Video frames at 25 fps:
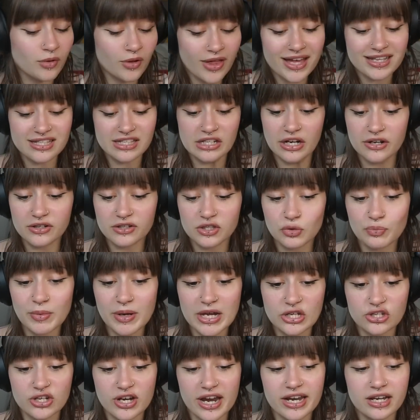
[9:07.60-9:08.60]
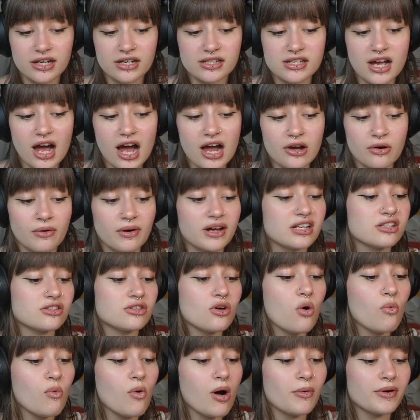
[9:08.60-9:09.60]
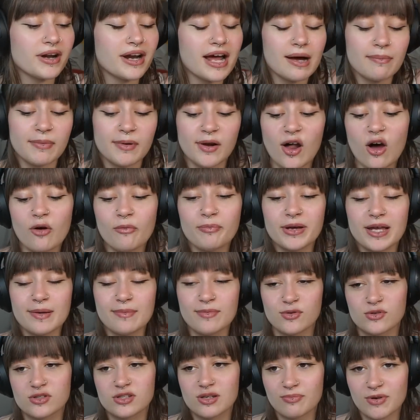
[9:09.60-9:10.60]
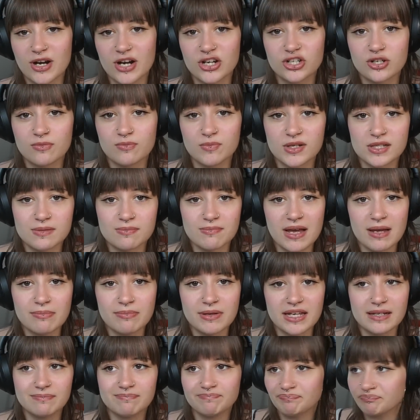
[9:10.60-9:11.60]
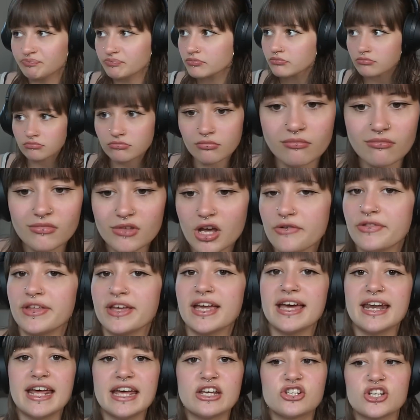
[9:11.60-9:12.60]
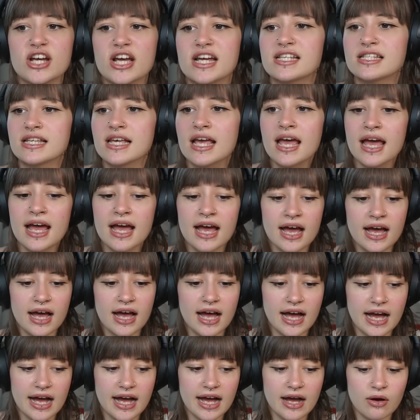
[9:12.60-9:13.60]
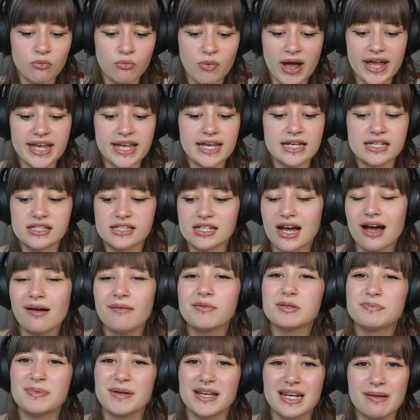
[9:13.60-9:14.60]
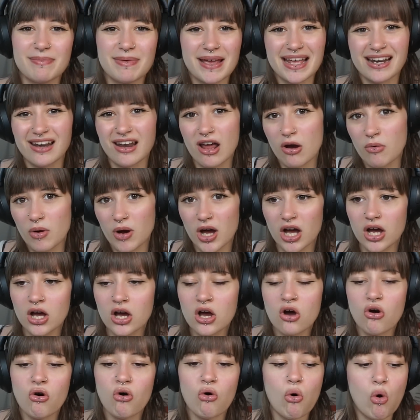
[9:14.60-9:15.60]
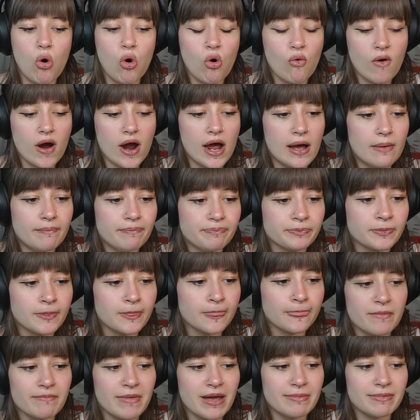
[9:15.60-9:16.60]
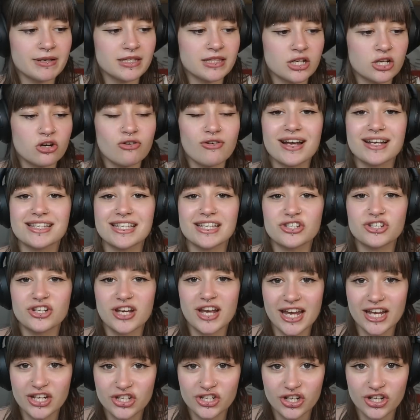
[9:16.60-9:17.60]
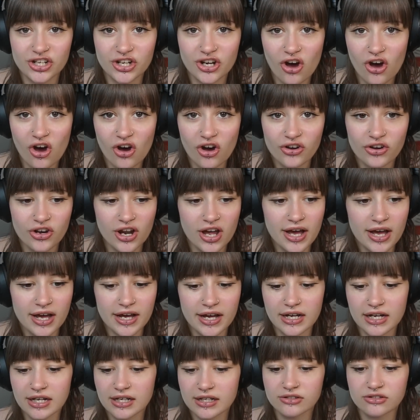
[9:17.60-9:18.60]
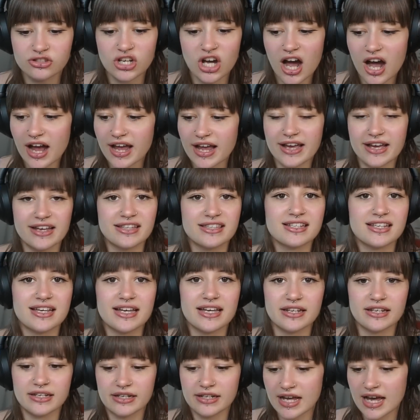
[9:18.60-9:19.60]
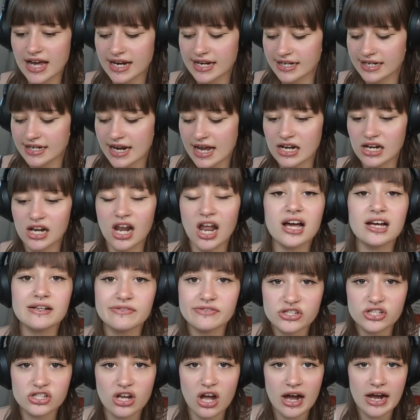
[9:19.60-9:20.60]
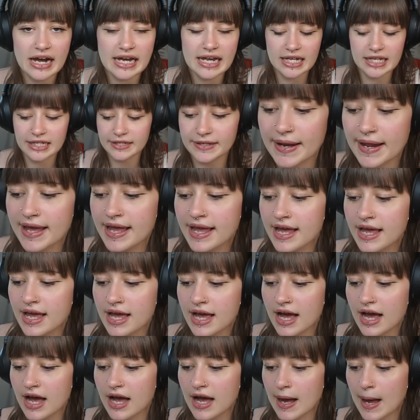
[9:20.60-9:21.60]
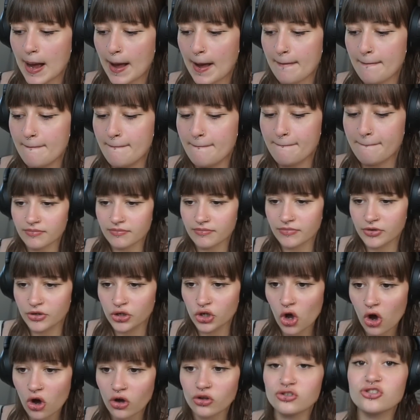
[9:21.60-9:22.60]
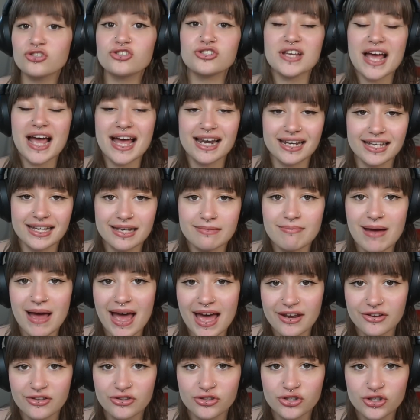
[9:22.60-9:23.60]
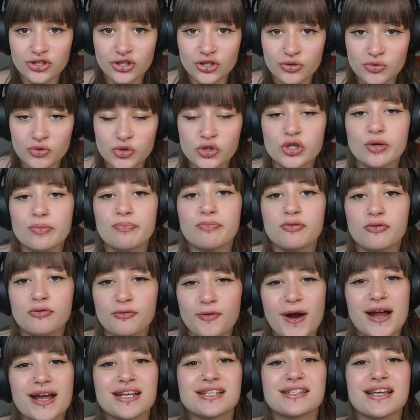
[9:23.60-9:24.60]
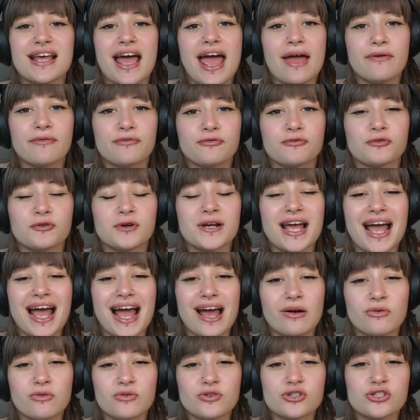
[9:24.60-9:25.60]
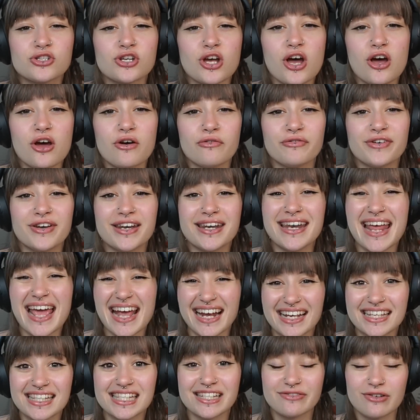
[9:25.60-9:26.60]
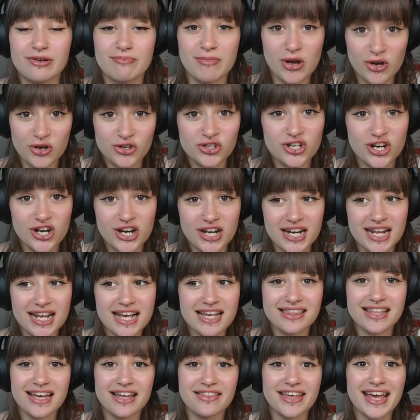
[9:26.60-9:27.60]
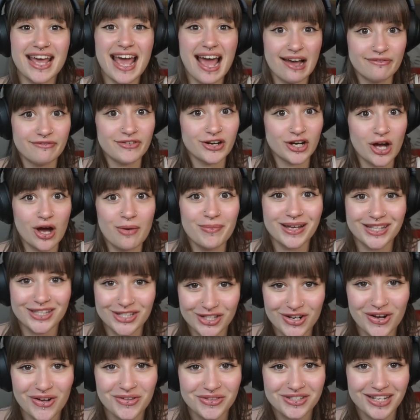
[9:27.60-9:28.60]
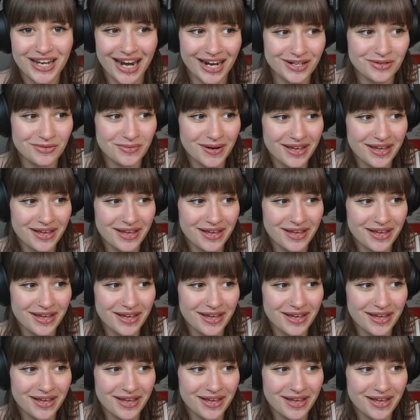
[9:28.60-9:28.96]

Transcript: Well, that's new to me, Jake, because I always thought what would help a lot of people's depression was maybe the NHS waiting times being a bit lower, or maybe the correct education on diet and lifestyle, and not telling men to suppress every ounce of negative emotion that they ever come into contact